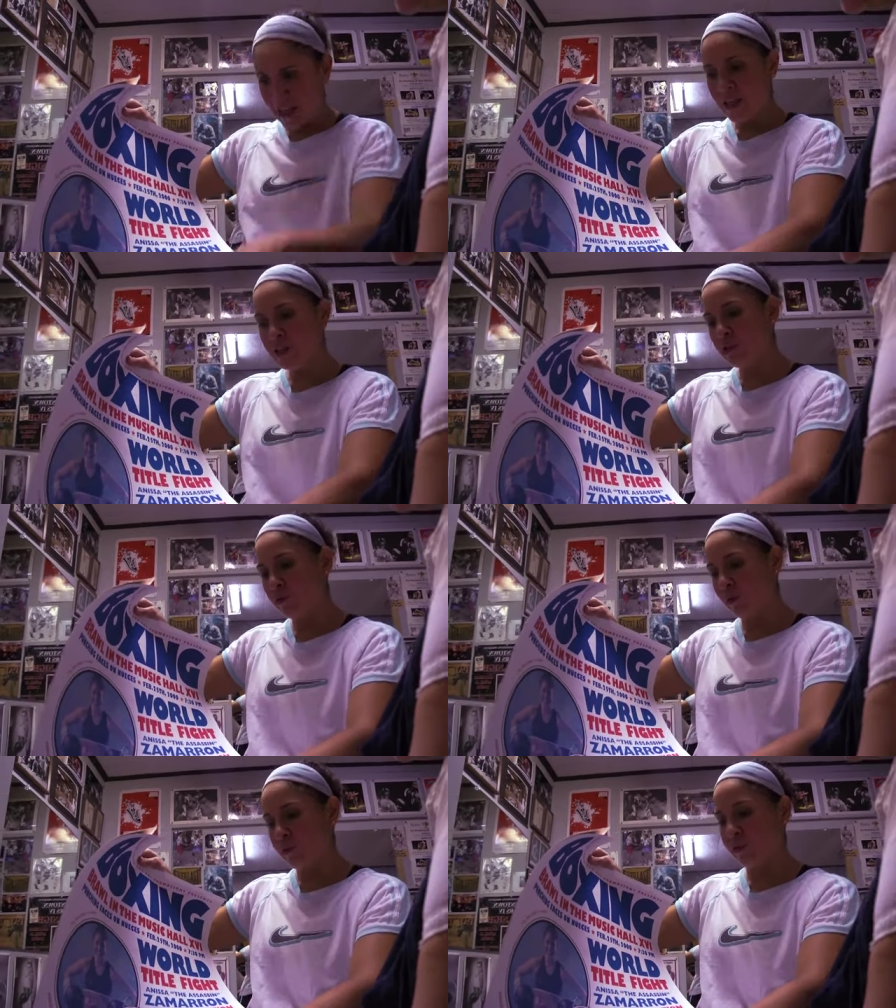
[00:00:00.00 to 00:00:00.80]
These
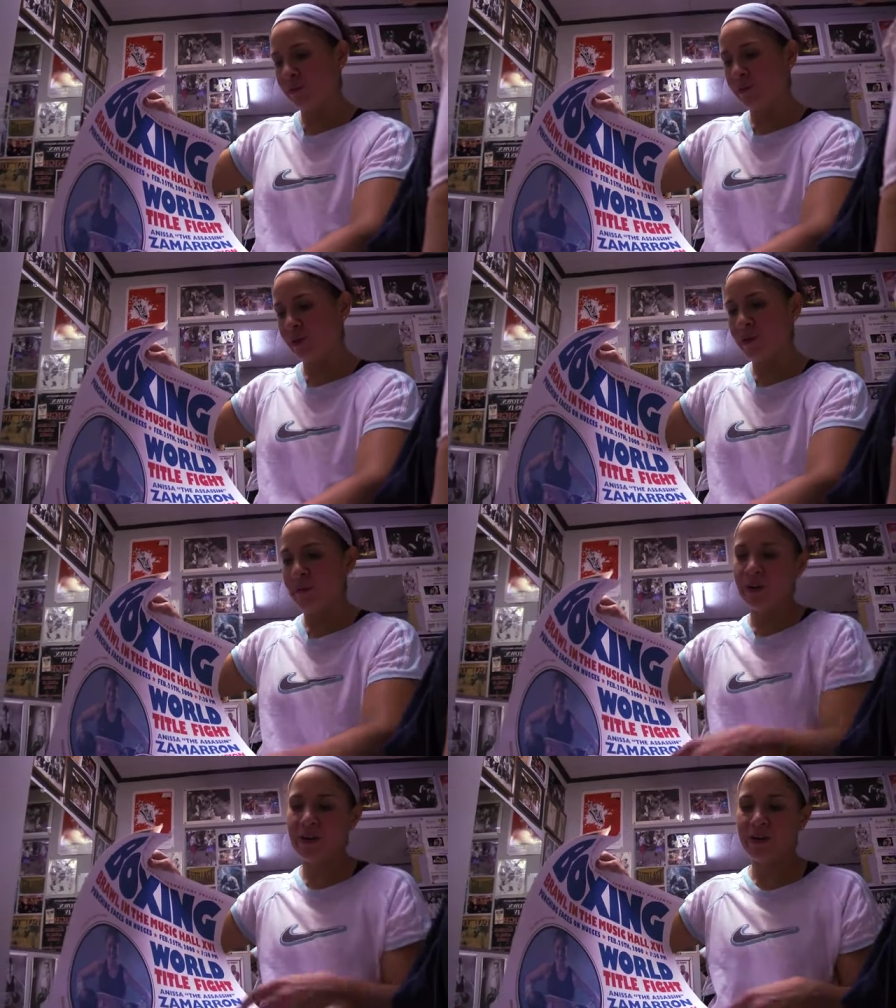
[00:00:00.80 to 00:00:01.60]
girls were a little
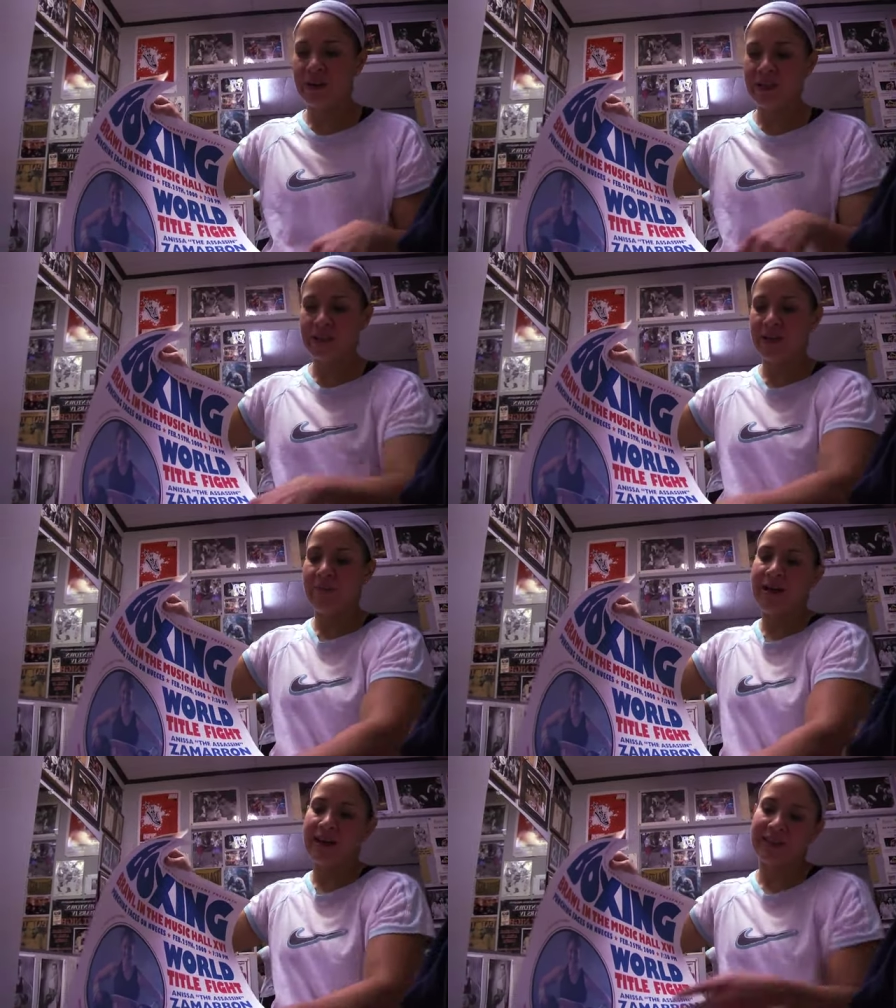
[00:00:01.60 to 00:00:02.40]
bit bigger. They used to
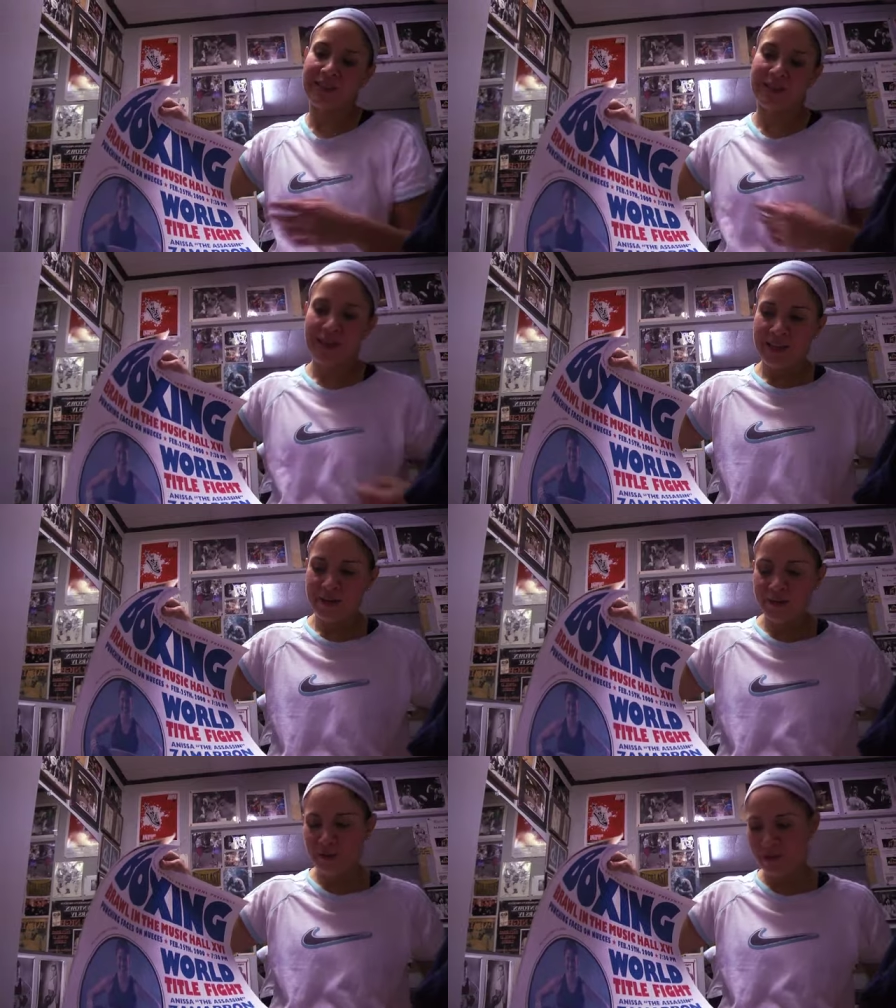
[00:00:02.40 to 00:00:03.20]
get mad because
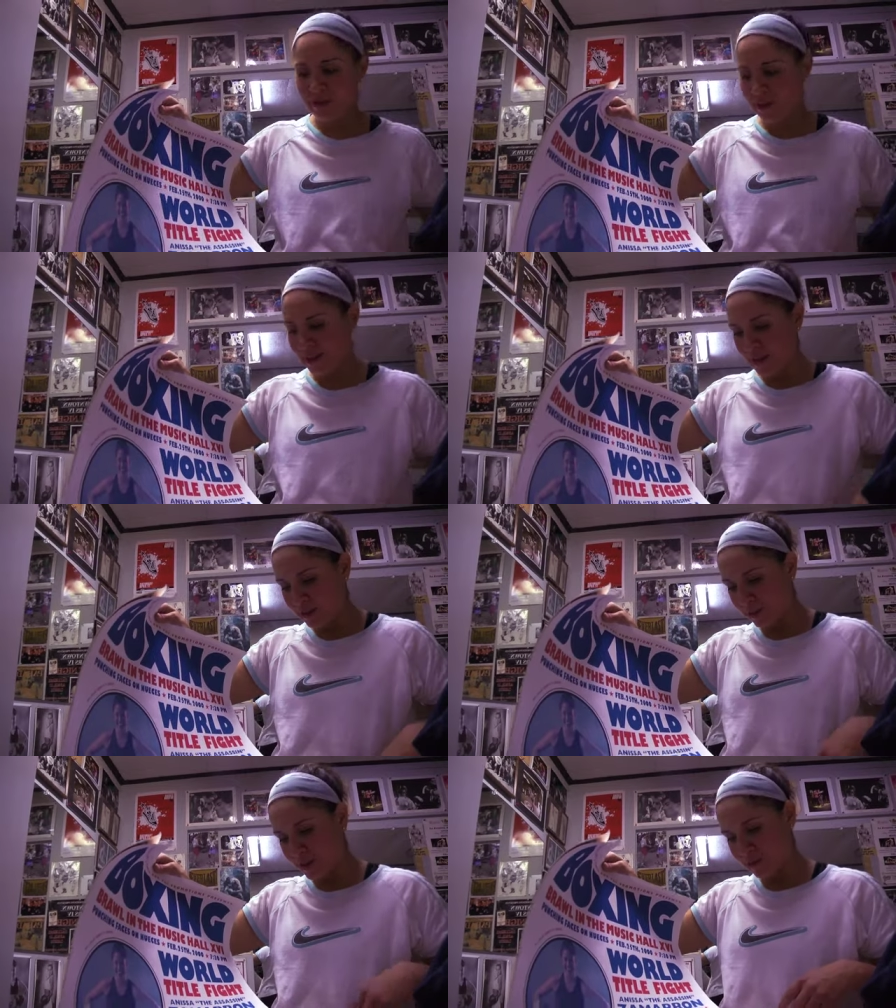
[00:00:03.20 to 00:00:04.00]
they weren't really allowed
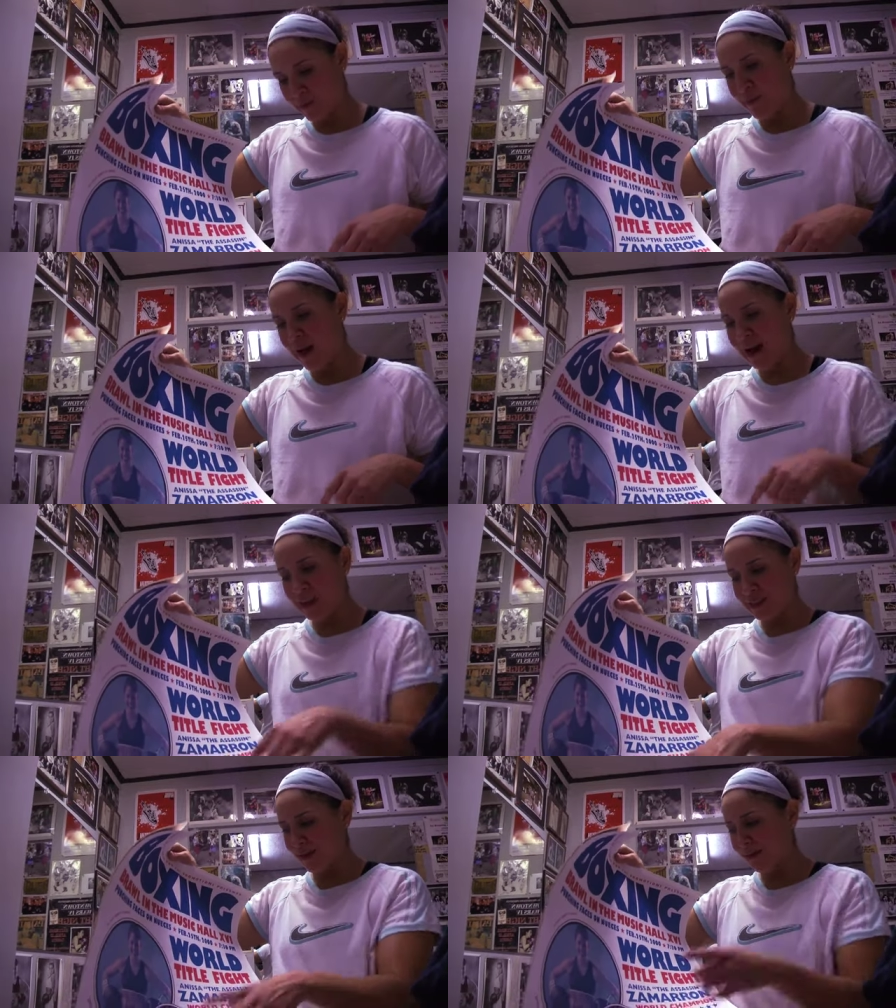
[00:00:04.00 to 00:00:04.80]
to punch me back
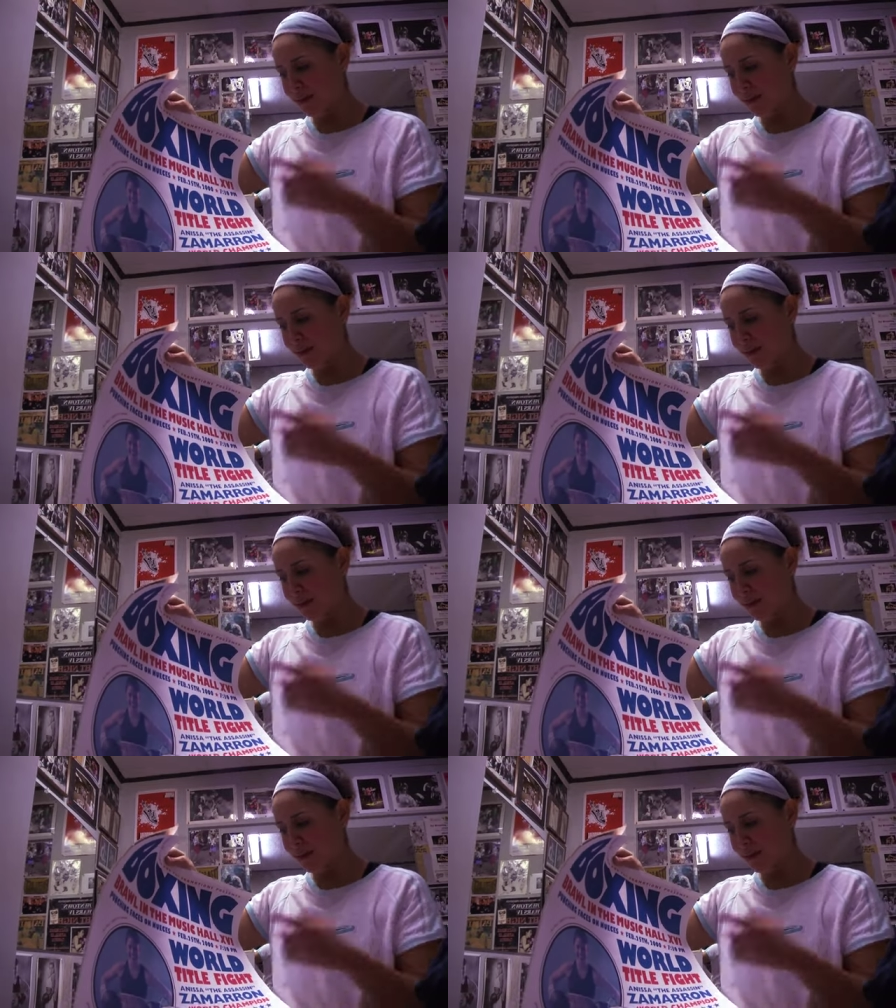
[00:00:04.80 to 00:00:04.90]
because they were